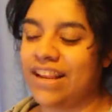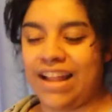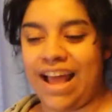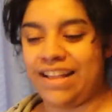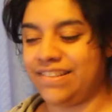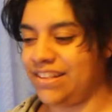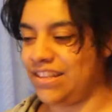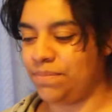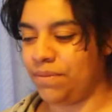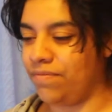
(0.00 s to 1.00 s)
I said
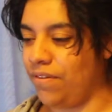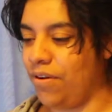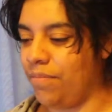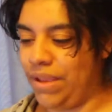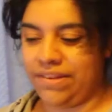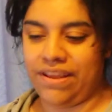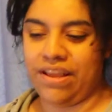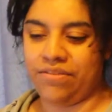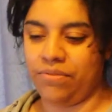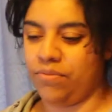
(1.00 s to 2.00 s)
this before,
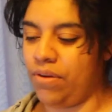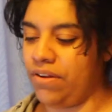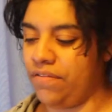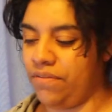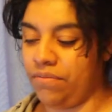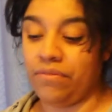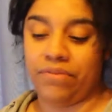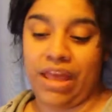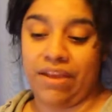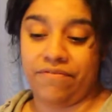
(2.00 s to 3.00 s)
BTS was one of with
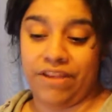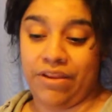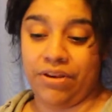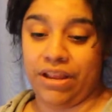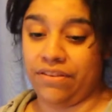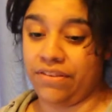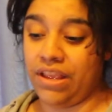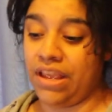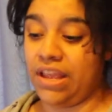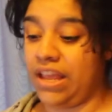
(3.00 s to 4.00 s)
their theories.
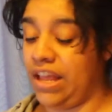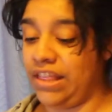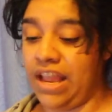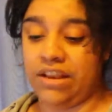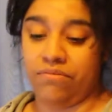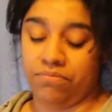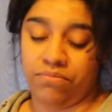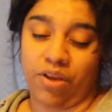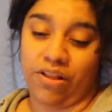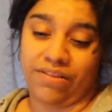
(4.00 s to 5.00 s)
And then
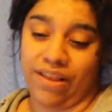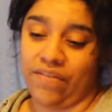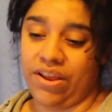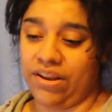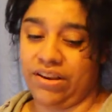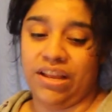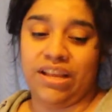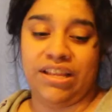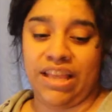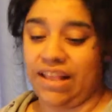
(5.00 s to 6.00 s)
GOT7.
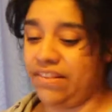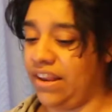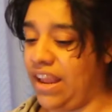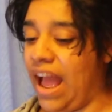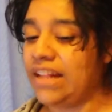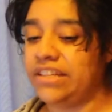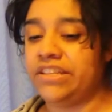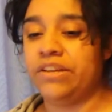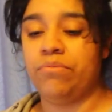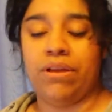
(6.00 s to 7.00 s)
Yesterday I had to
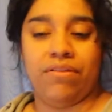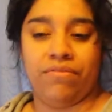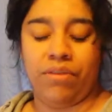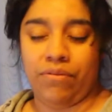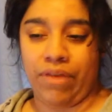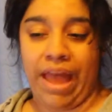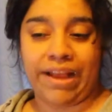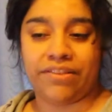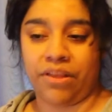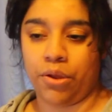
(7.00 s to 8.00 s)
deal with
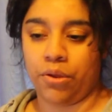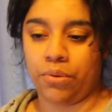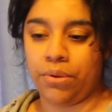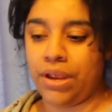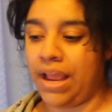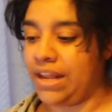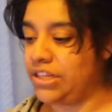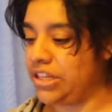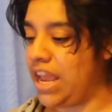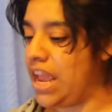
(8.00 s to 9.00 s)
EXO. And
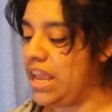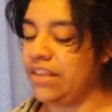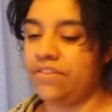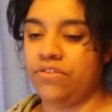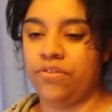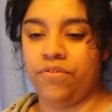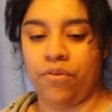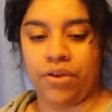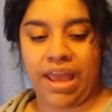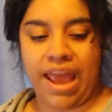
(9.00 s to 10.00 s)
today is
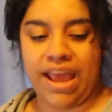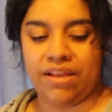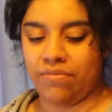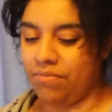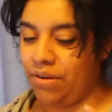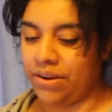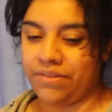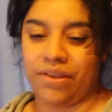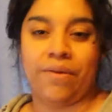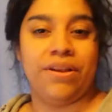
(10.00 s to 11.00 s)
2-4-K. What
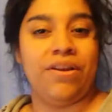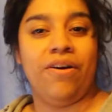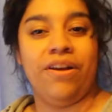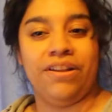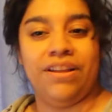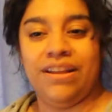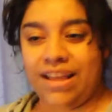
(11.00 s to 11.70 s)
is going on?